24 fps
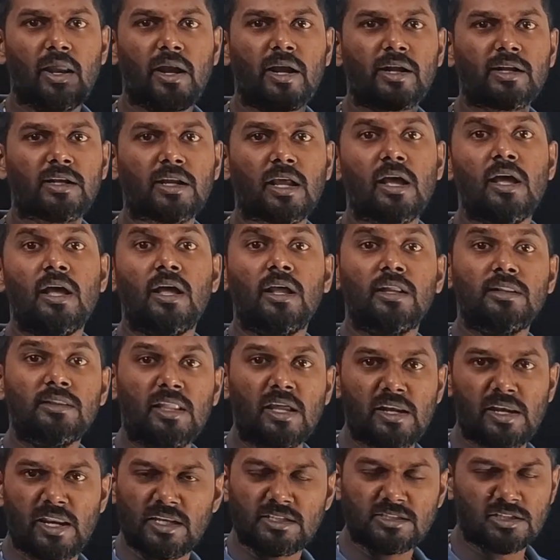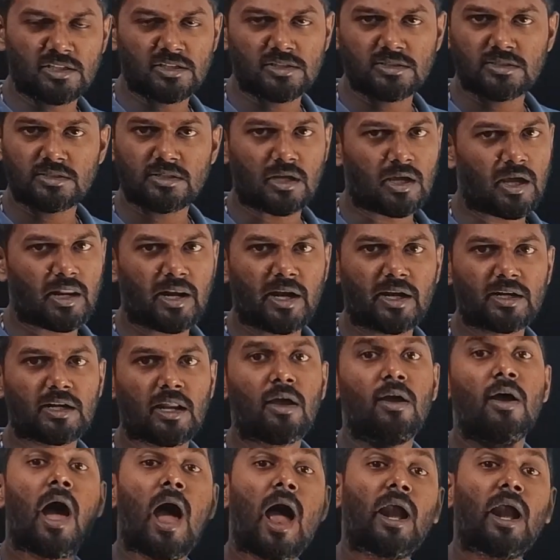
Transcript: correct? The natures, correct?